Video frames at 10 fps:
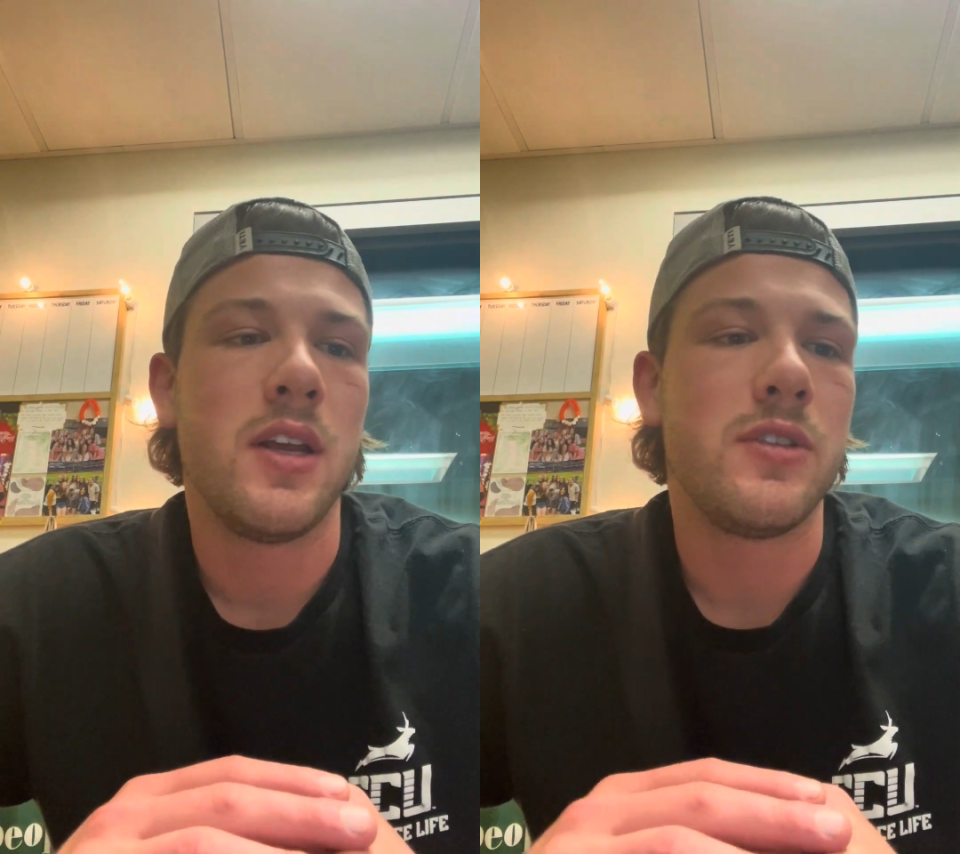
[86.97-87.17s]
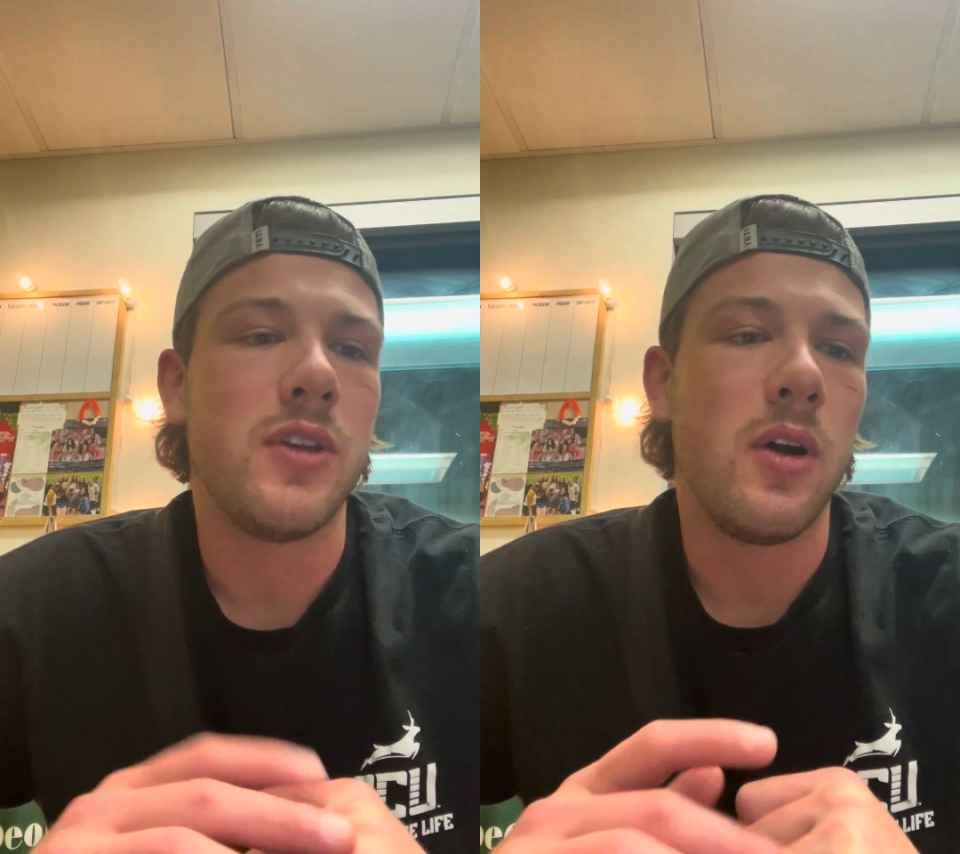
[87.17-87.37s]

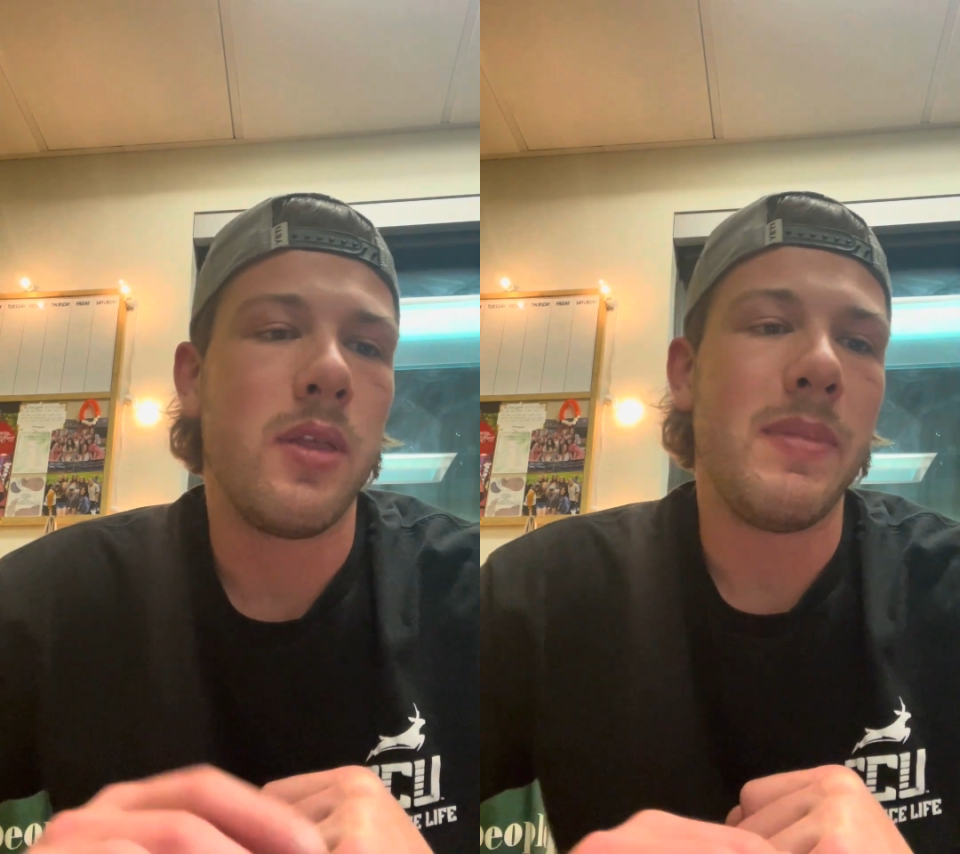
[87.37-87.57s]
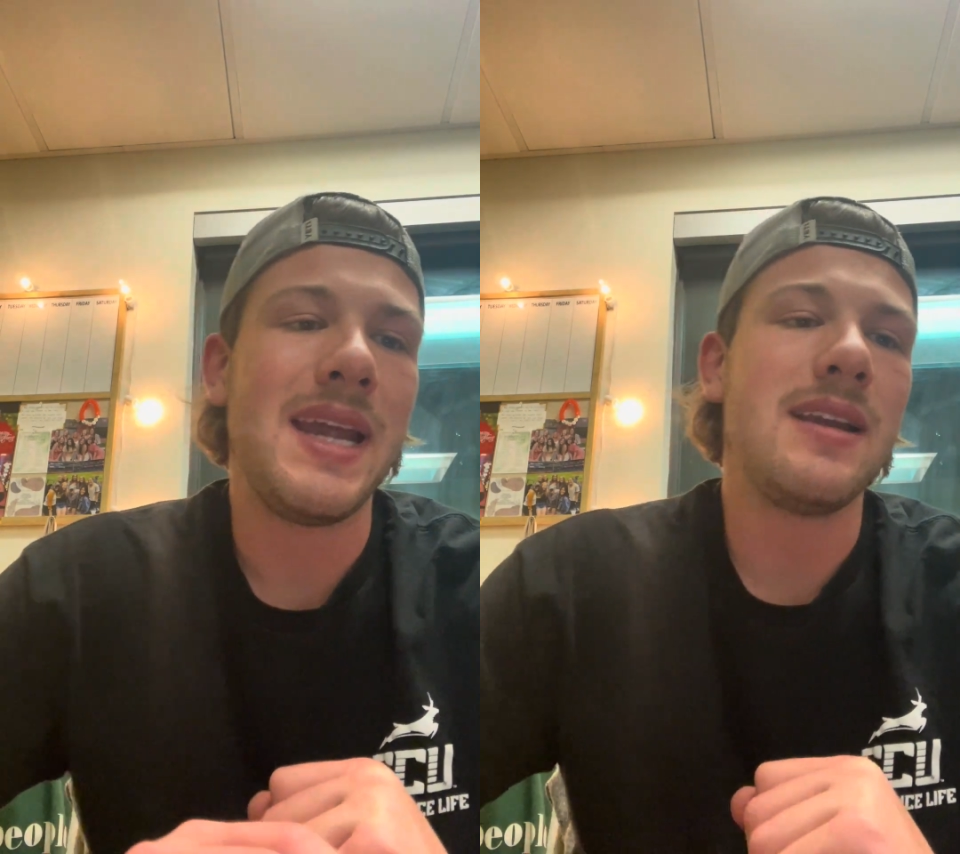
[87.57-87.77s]
So the
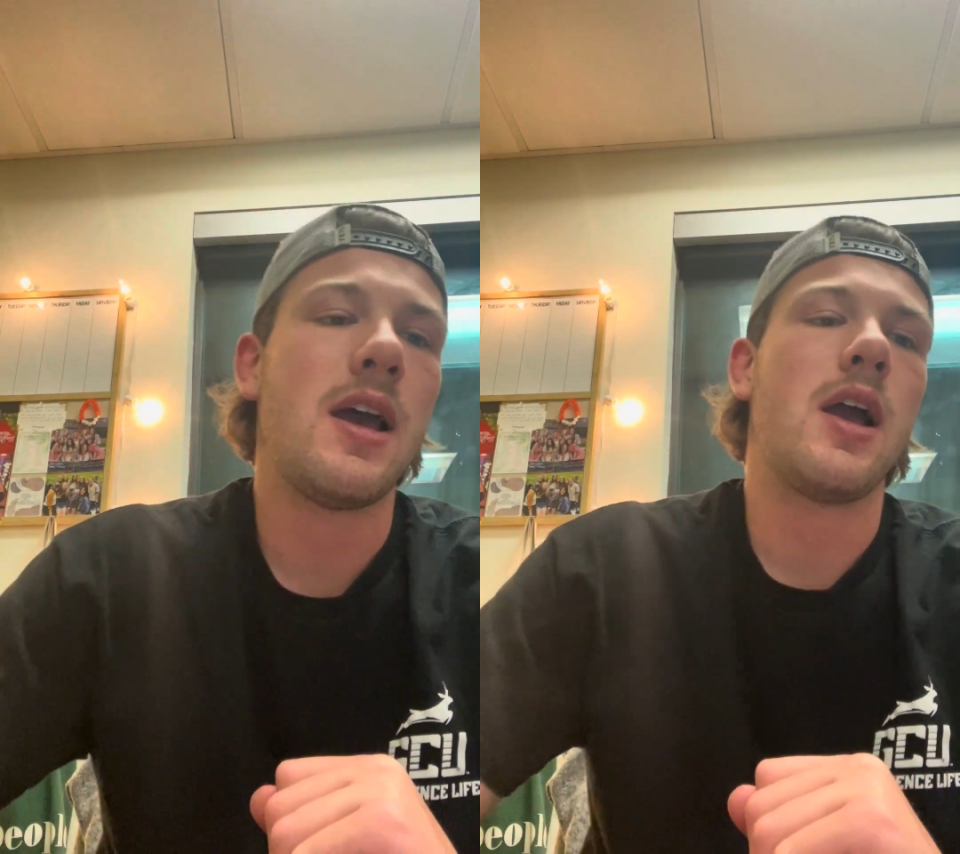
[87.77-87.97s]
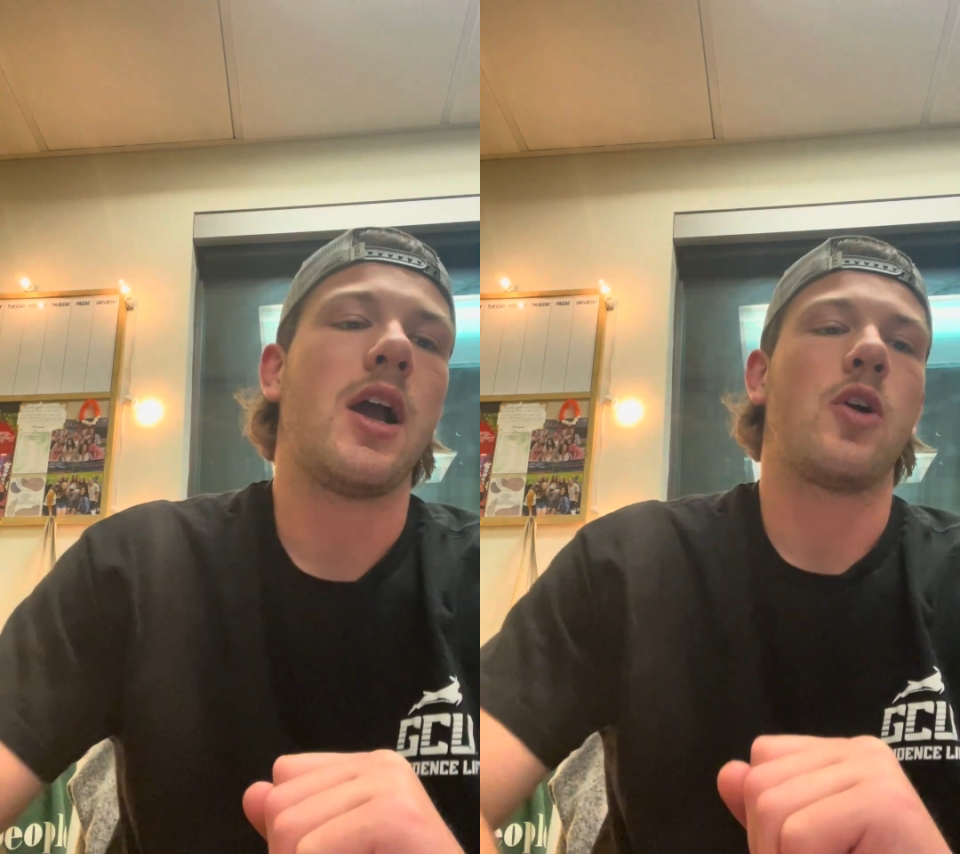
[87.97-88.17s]
main
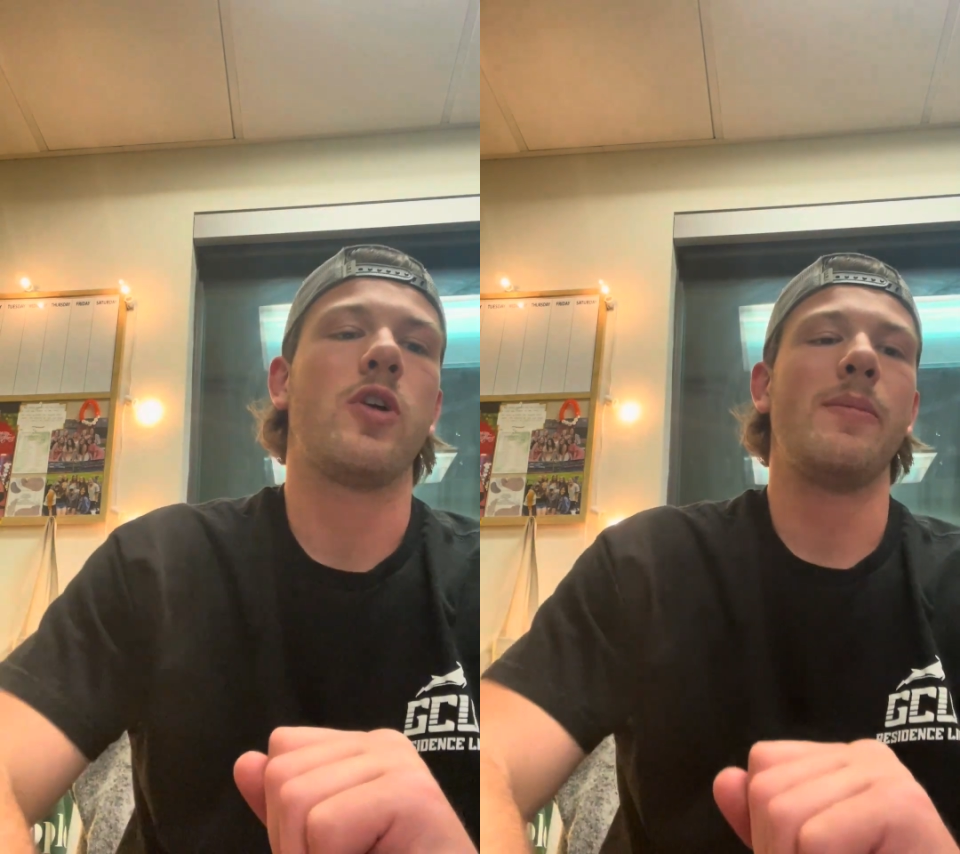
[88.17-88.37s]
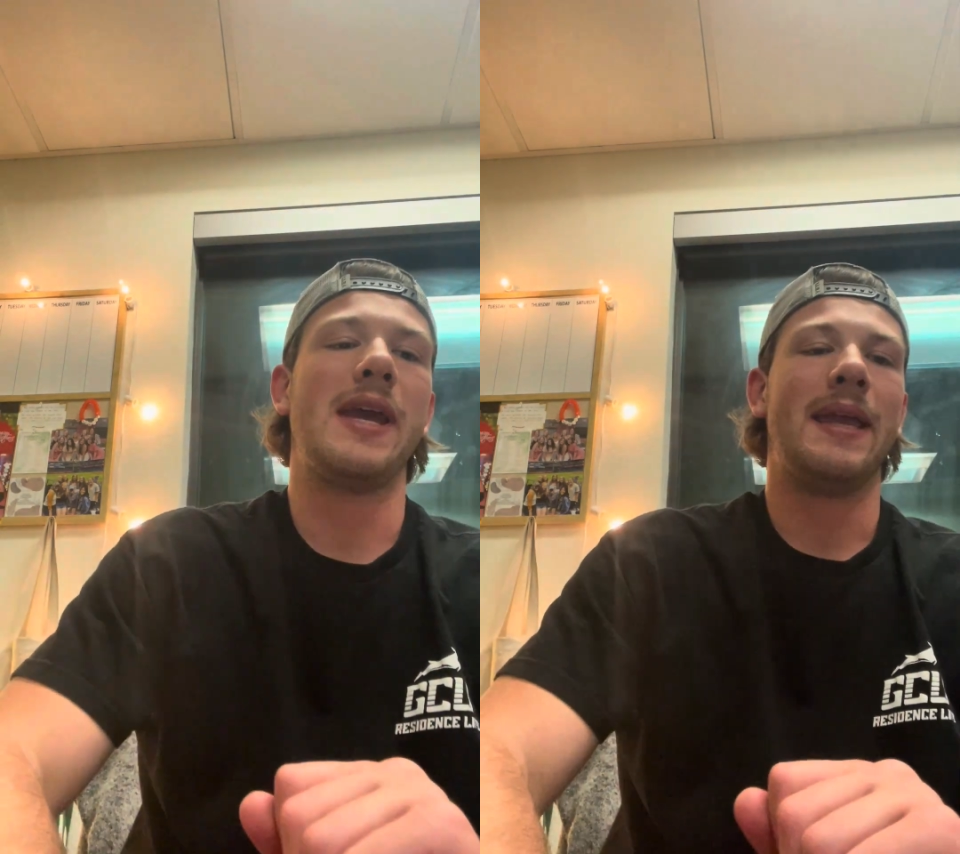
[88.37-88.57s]
equipment